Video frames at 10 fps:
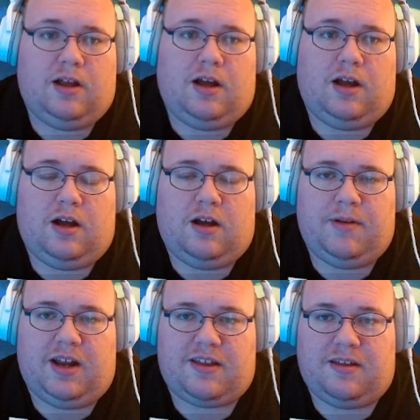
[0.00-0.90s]
and
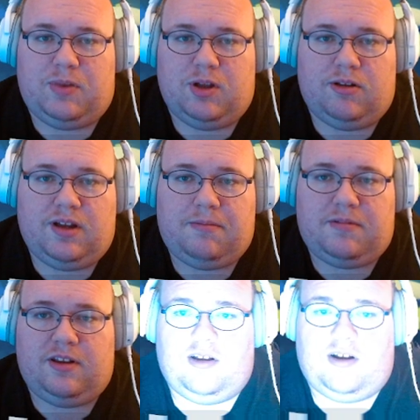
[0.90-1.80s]
actually build up to
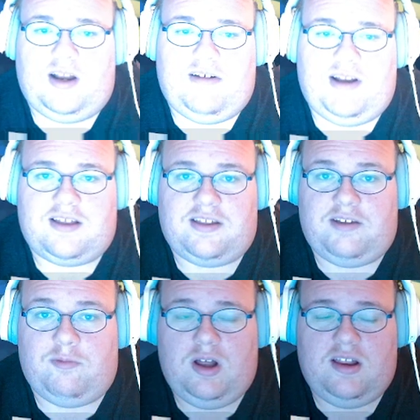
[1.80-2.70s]
learn how it actually
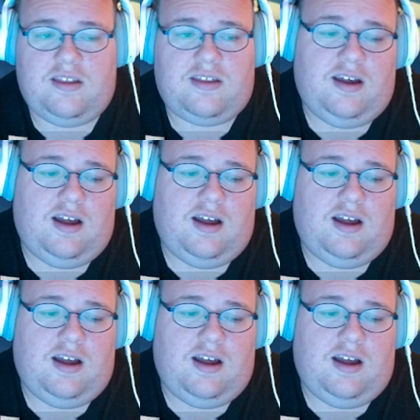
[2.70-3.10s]
was.